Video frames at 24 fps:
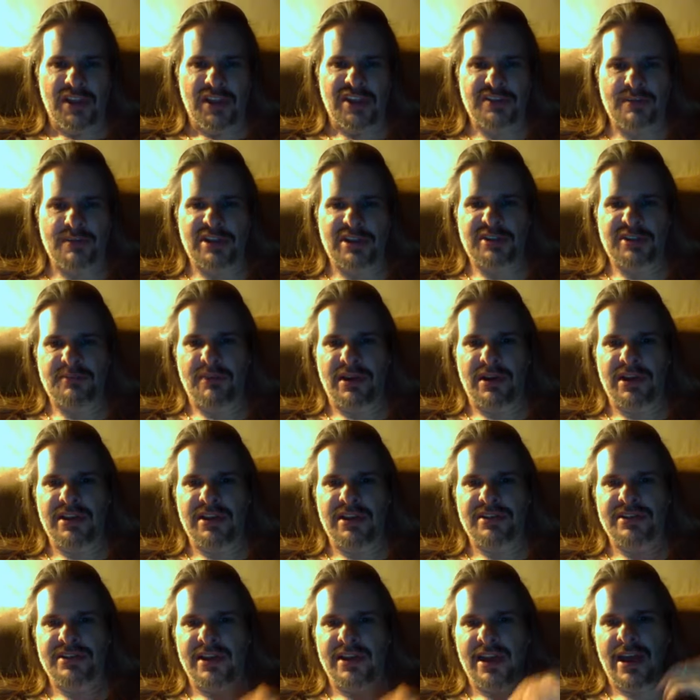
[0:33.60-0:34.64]
as much money
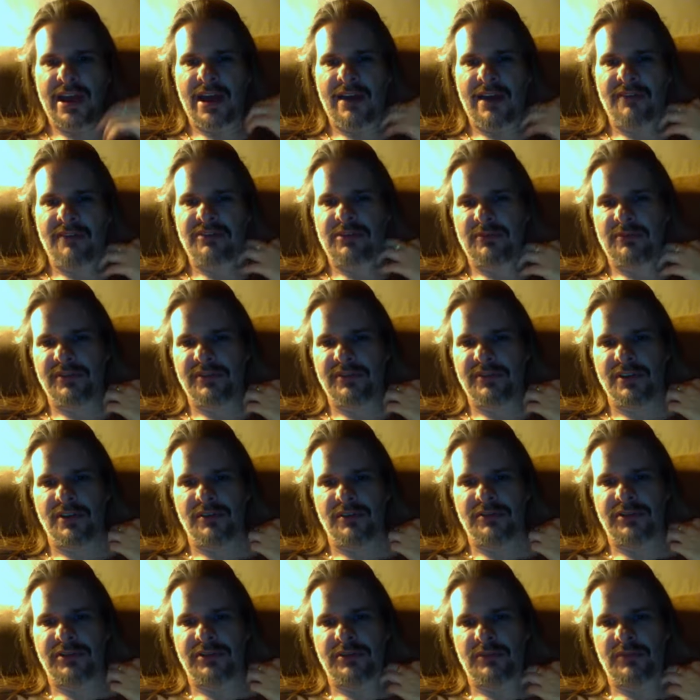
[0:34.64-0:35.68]
as they have to
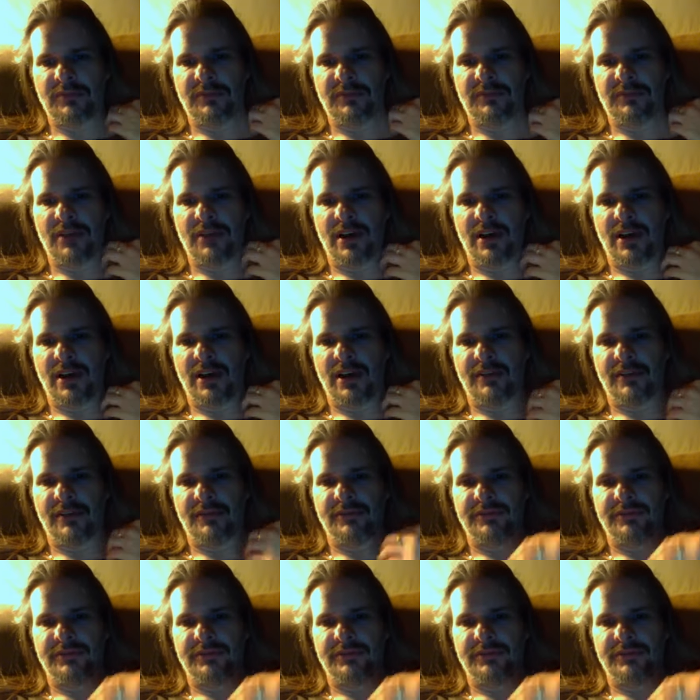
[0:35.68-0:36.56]
fill to uh,